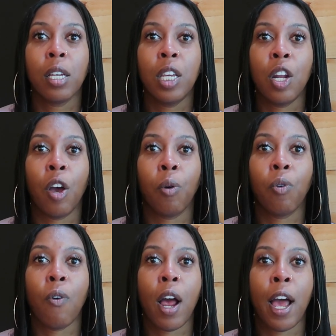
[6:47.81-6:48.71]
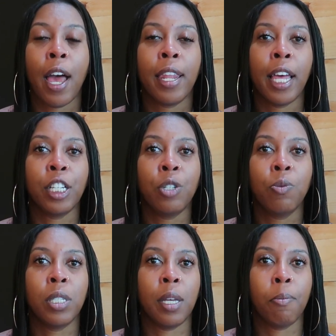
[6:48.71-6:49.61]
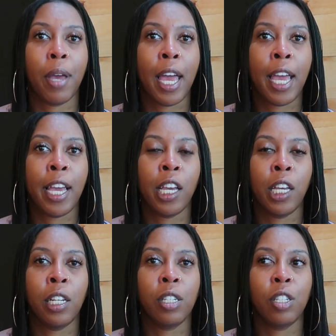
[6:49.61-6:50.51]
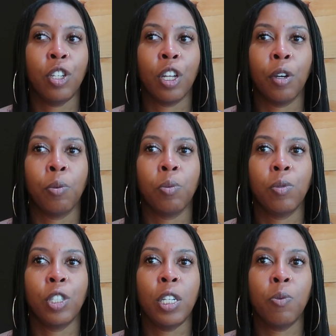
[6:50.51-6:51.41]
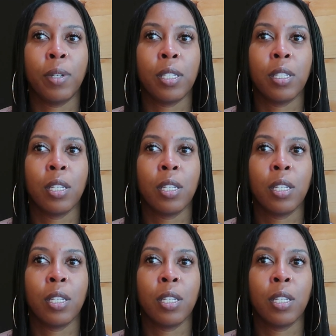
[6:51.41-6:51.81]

you know, crying like she was in pain, you know, she was,